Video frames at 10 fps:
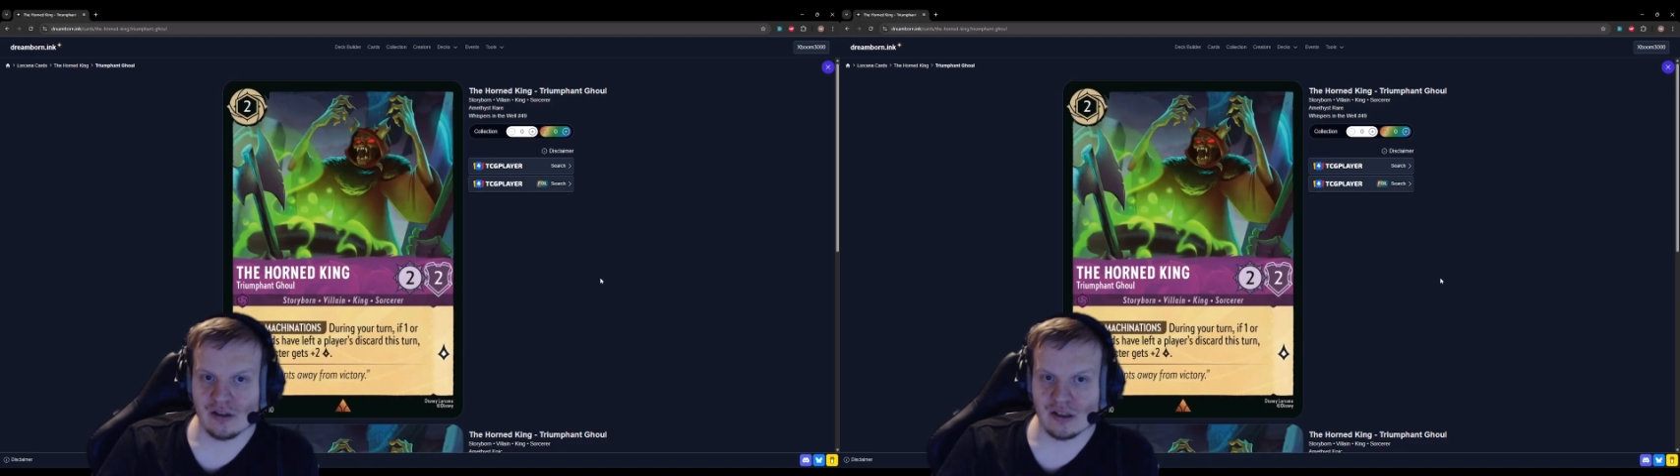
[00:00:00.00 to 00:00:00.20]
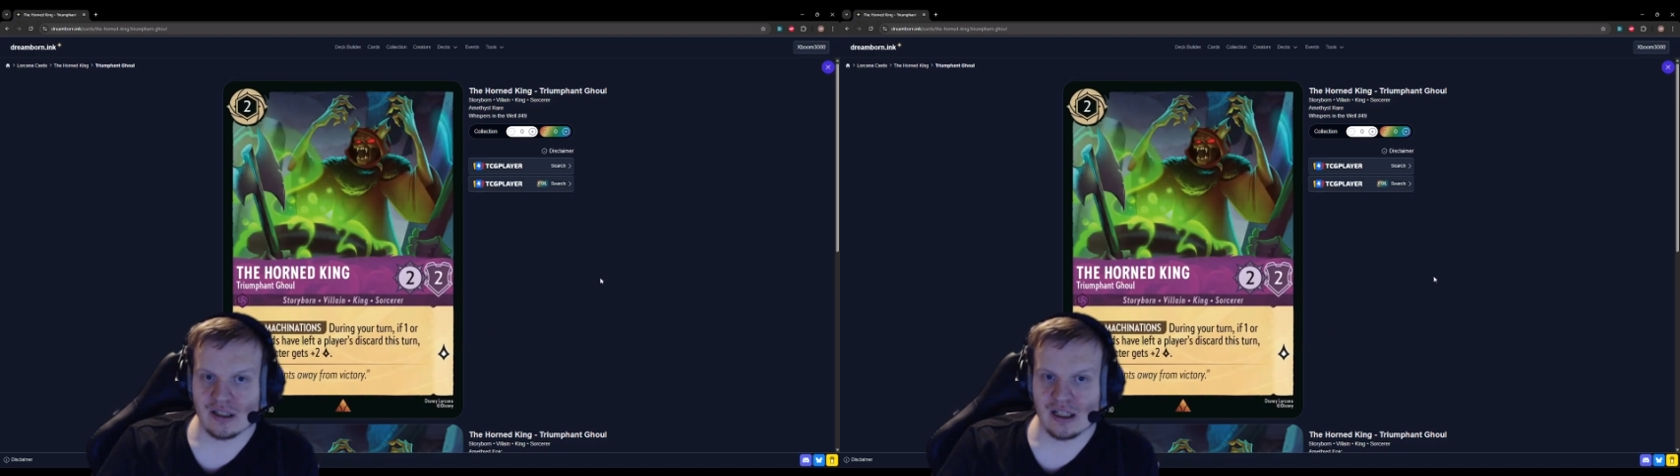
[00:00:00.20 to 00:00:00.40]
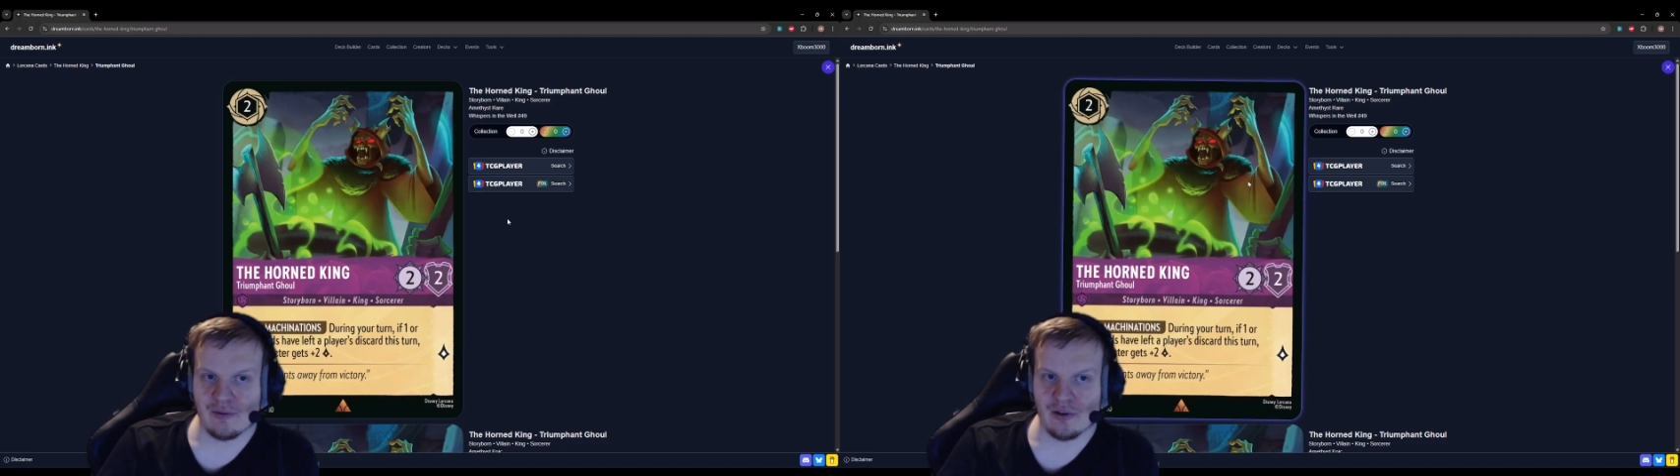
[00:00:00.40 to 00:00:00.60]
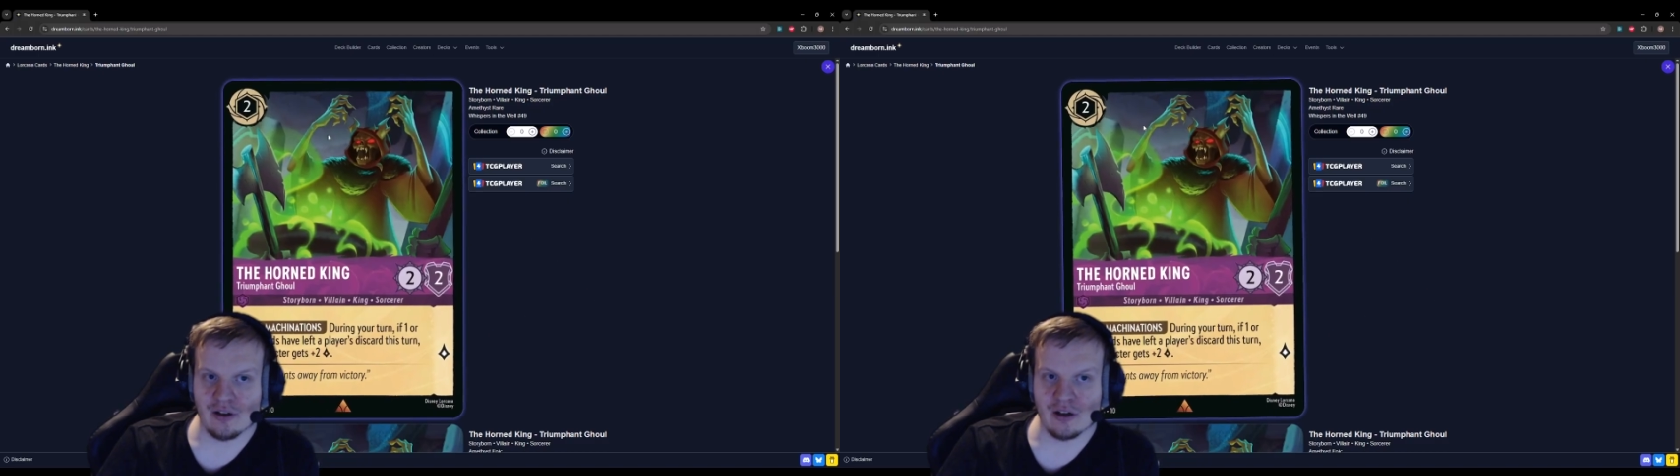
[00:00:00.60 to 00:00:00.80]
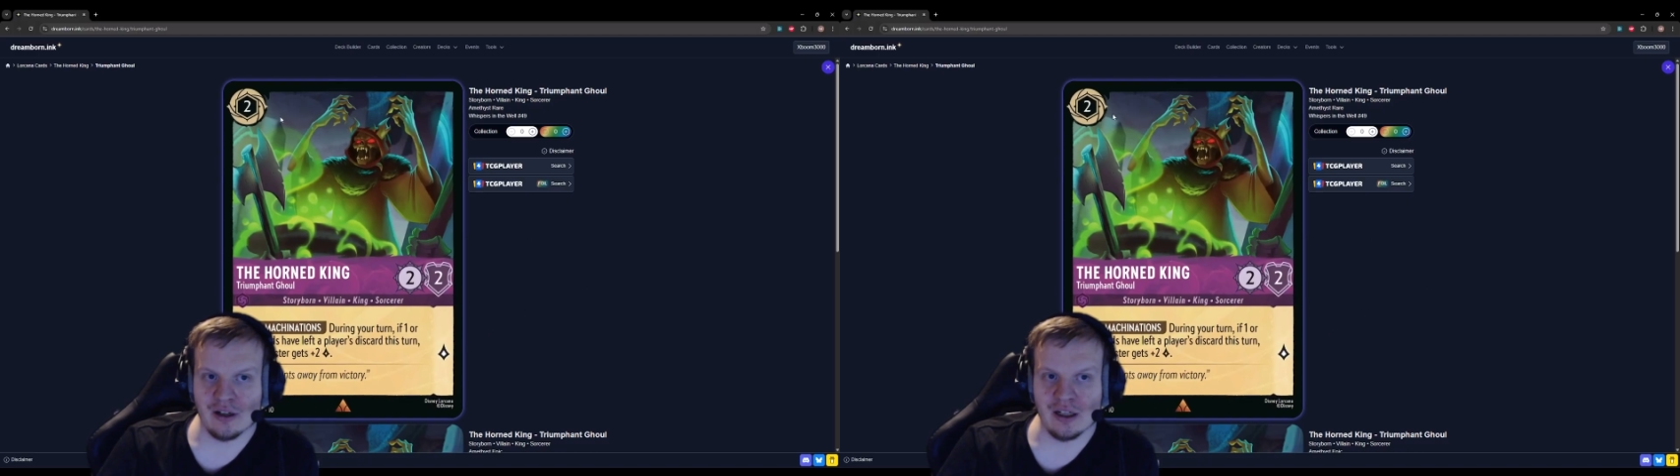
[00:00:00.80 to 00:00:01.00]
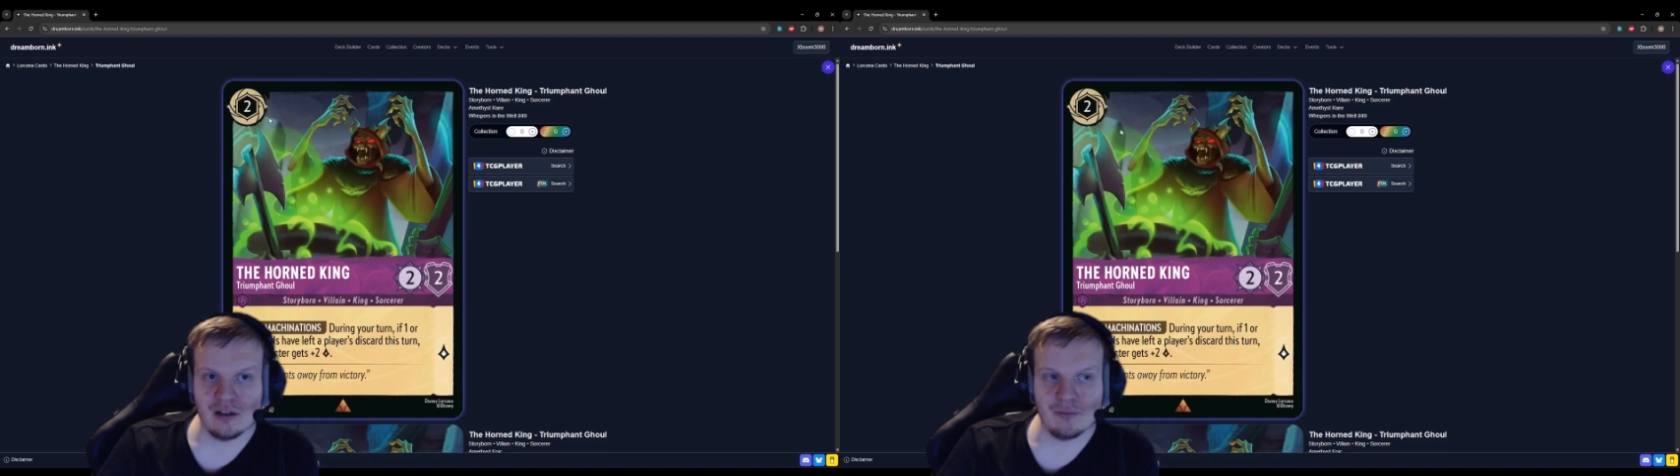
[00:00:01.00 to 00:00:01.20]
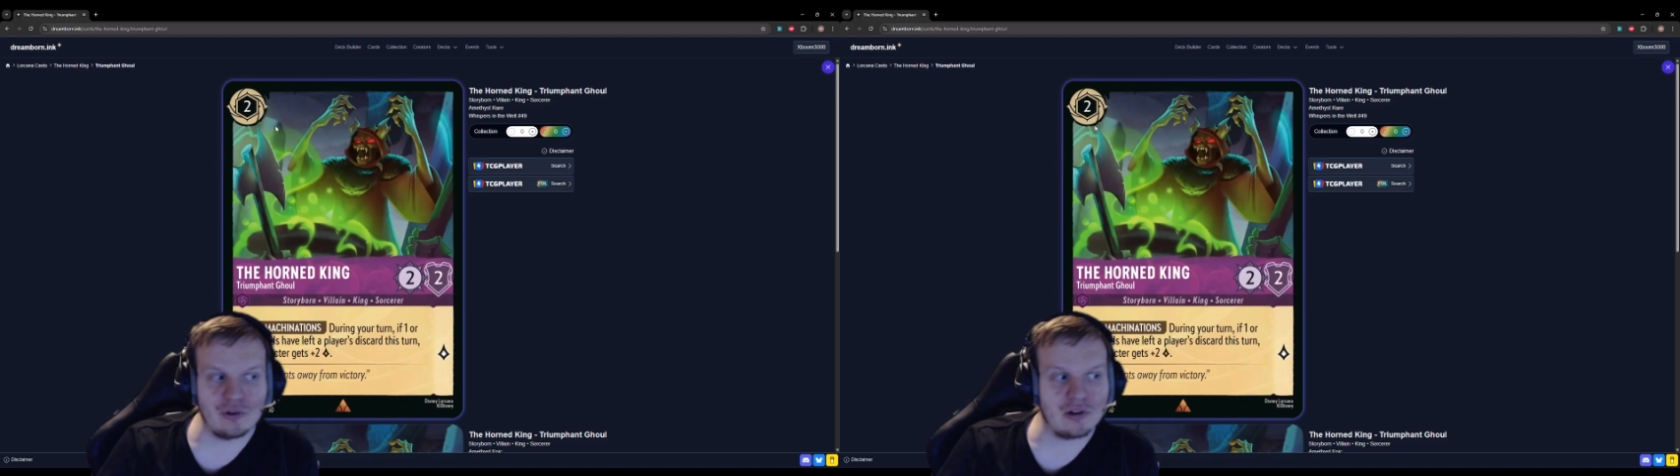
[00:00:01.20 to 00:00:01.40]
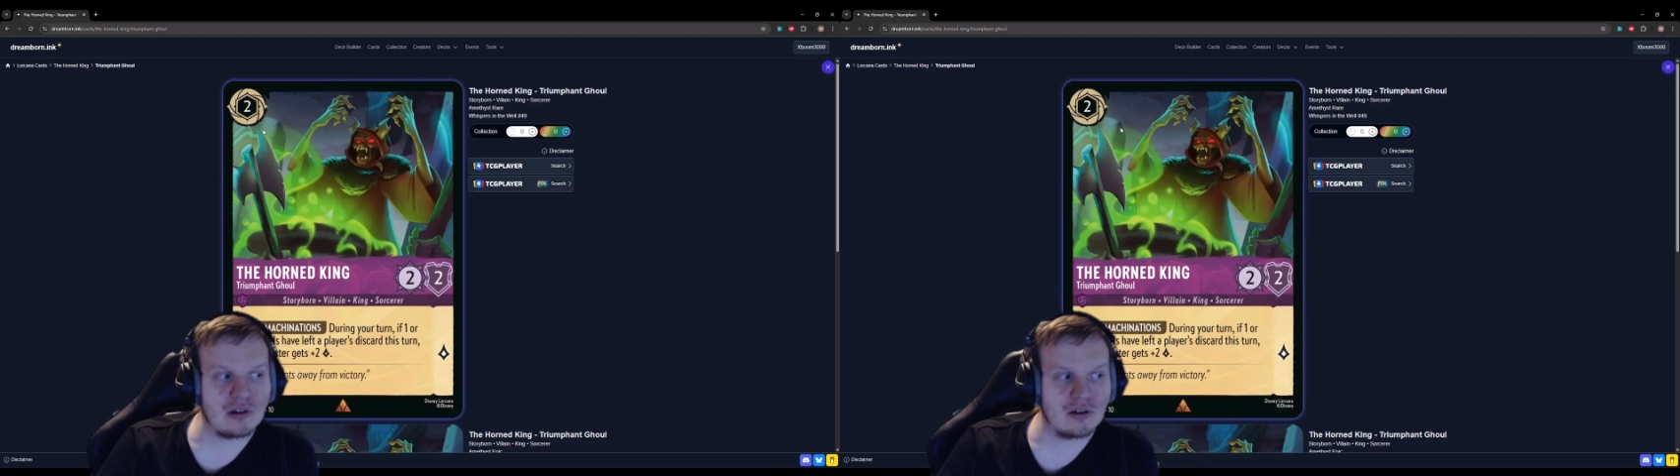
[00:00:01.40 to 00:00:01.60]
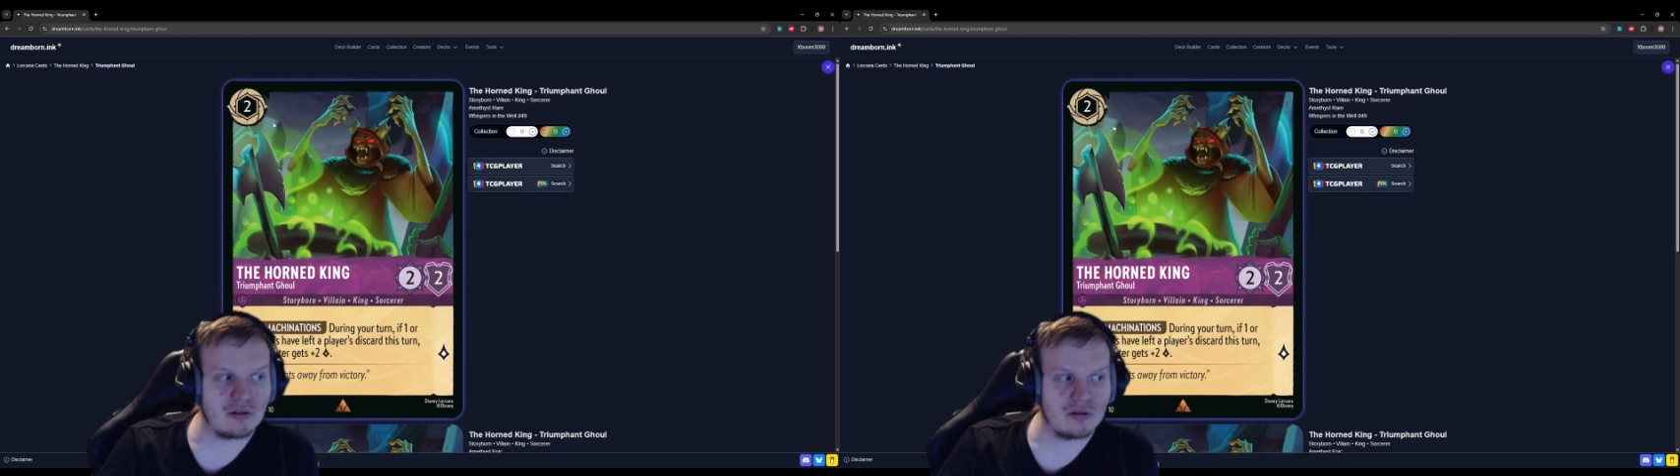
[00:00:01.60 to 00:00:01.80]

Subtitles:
just have an uninkable